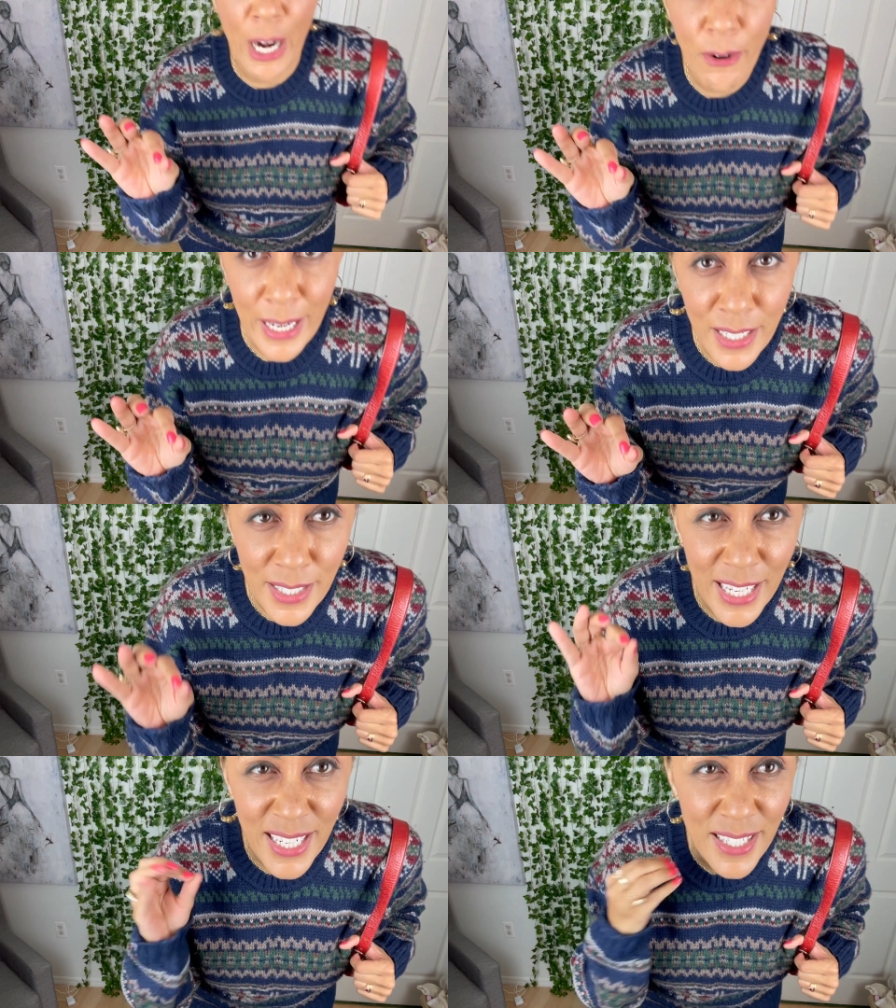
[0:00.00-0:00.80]
it,
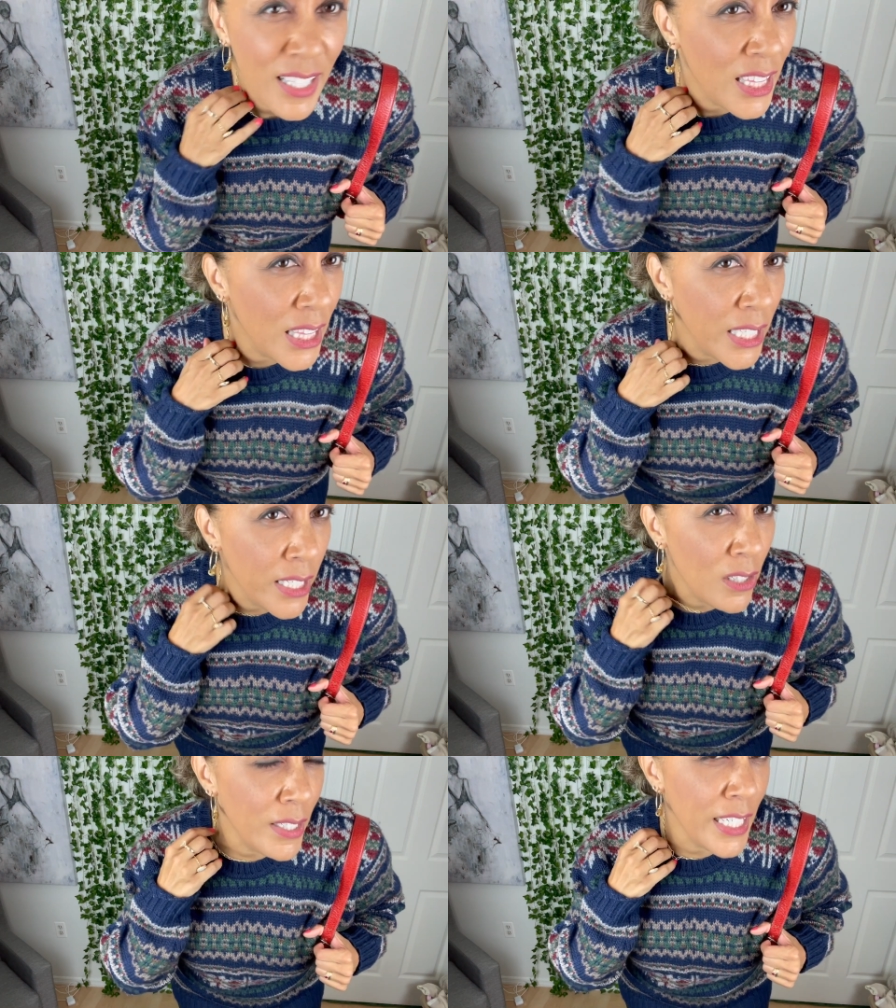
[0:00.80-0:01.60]
it is a
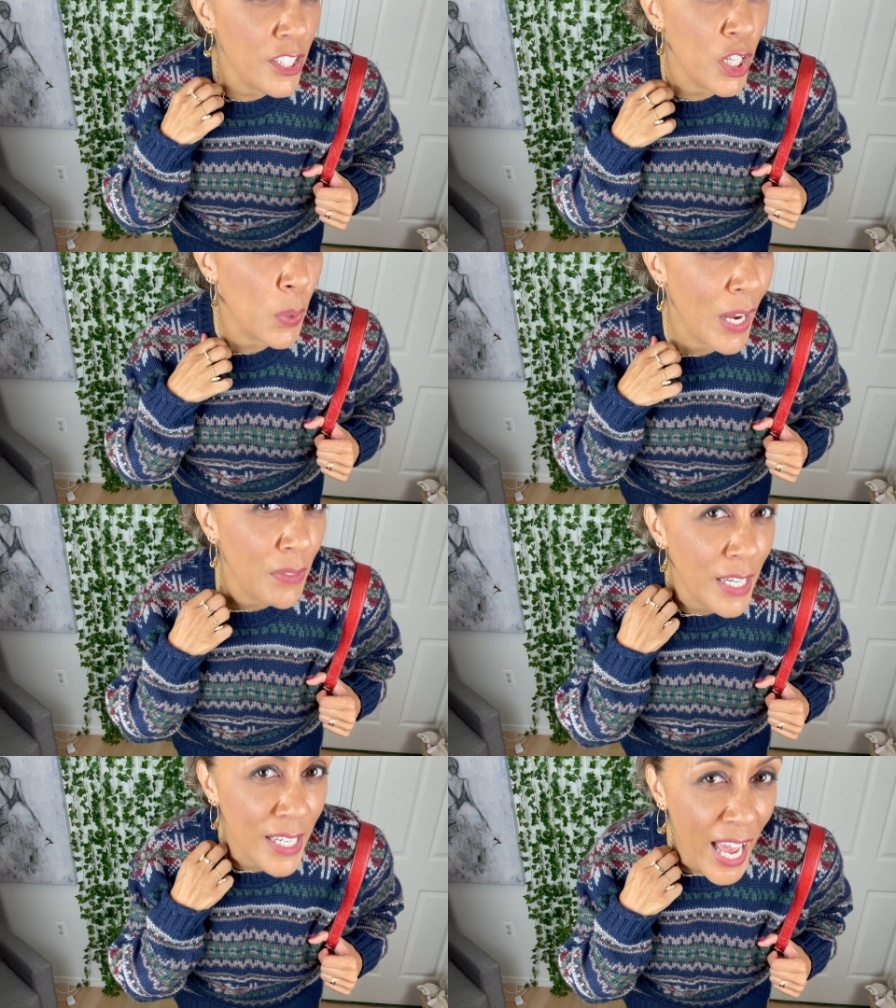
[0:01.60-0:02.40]
little itchy around
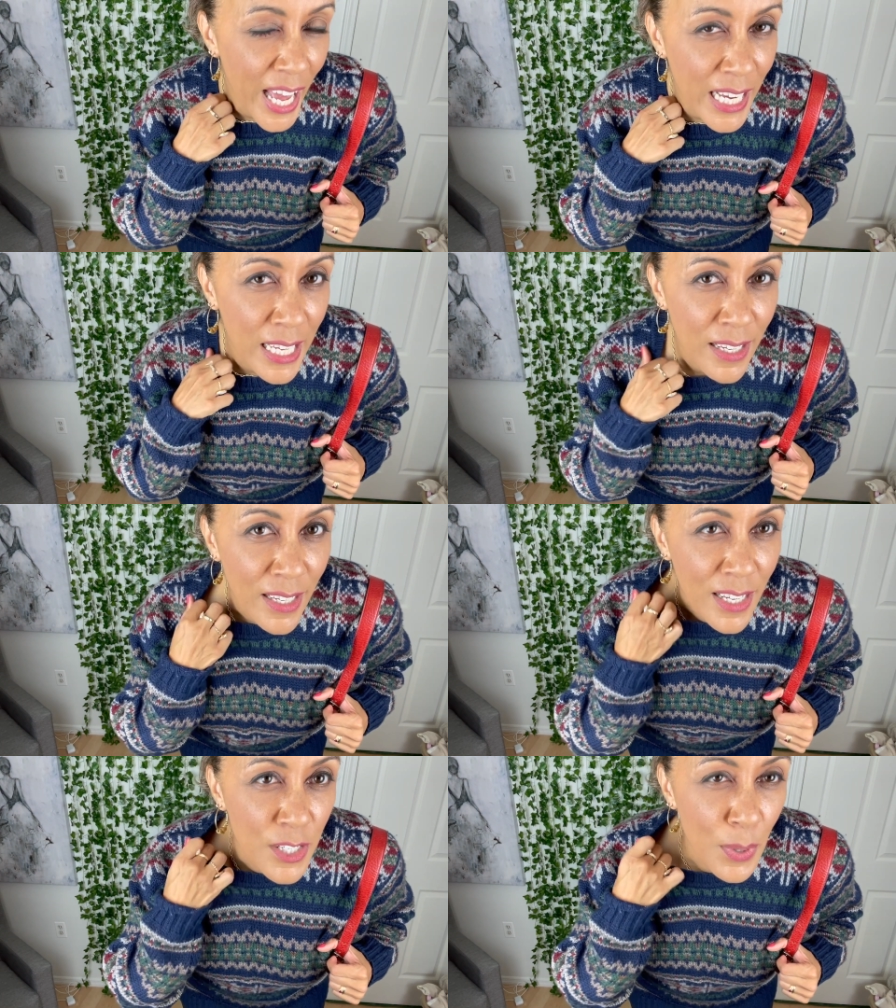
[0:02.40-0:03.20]
the neck.
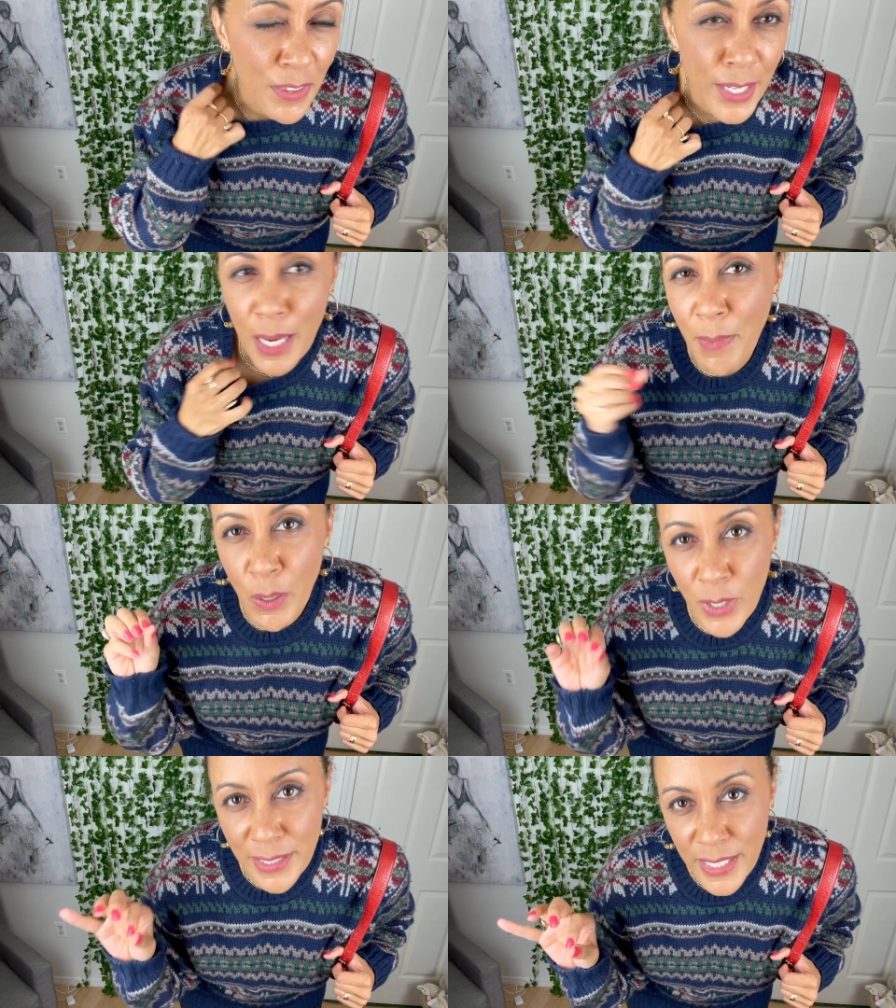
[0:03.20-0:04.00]
So I think I might
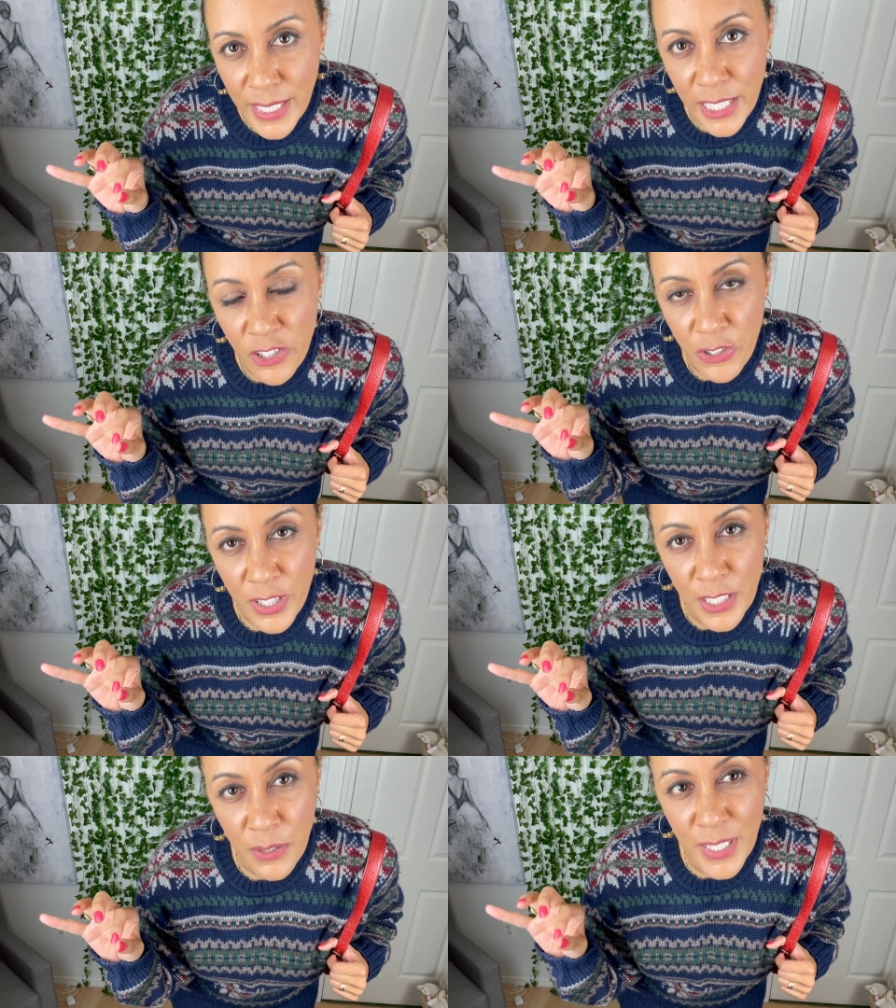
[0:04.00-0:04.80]
wear a t-shirt
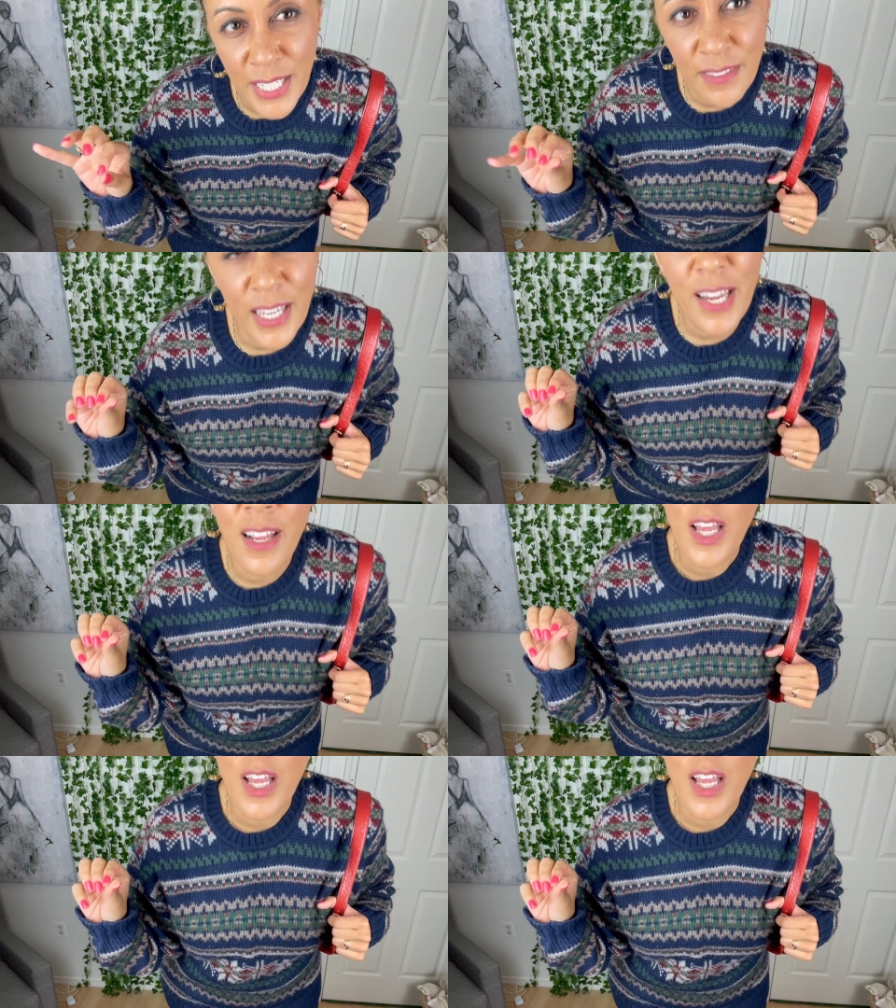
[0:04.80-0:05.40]
underneath it,